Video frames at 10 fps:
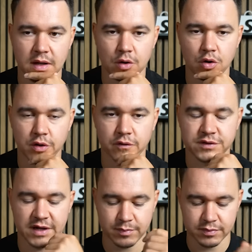incognito
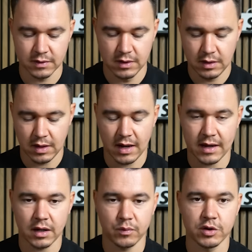tab,
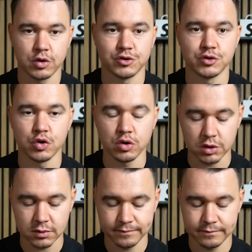and I will go to
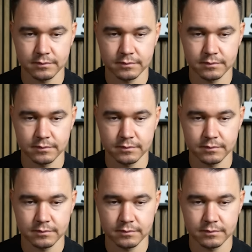Google.